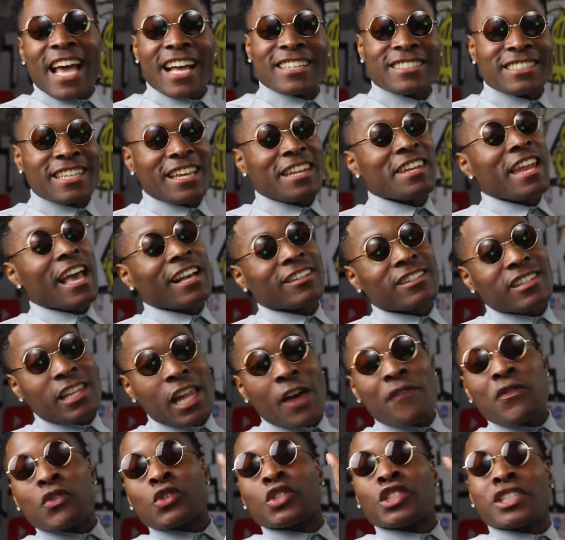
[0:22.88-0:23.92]
That's the next
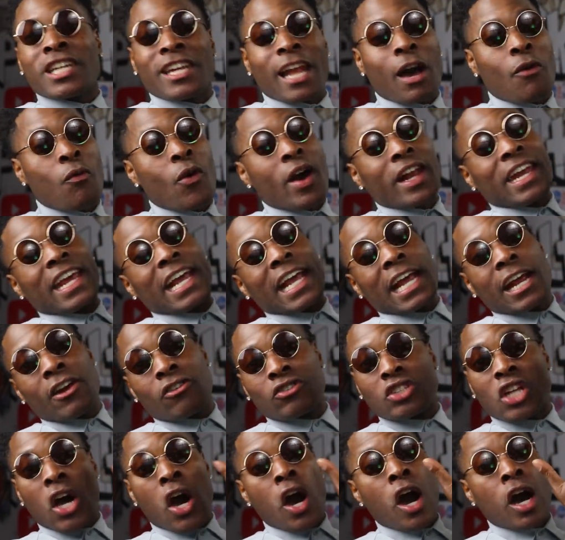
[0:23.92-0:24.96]
level shit I want to hear,
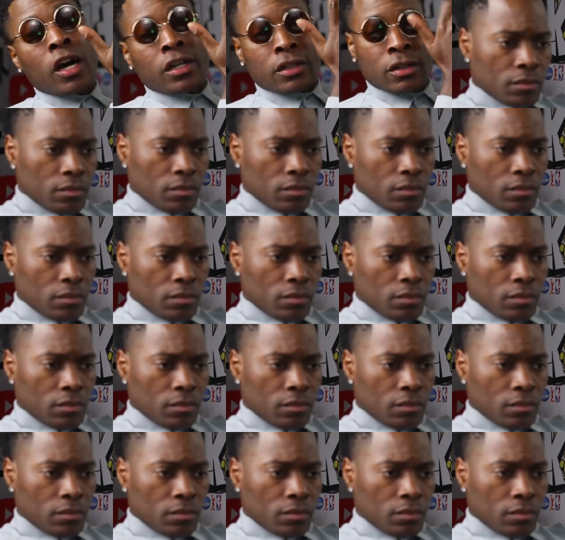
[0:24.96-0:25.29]
dog.